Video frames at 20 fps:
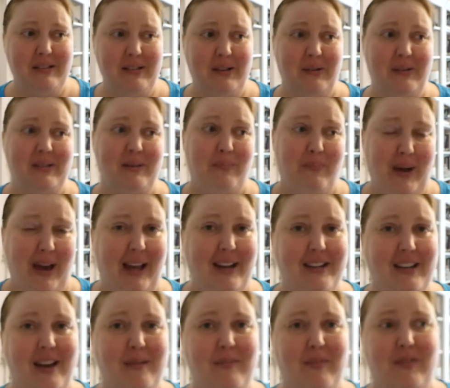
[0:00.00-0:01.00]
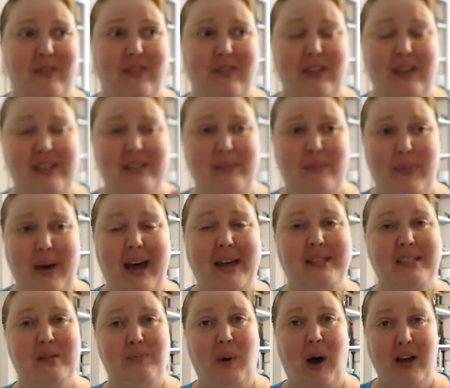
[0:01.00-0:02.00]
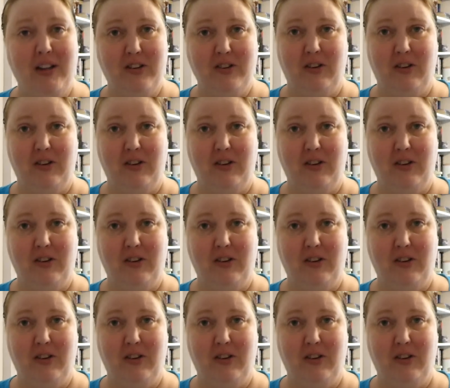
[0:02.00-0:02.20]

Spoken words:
So it's a bad time, it's a bad spot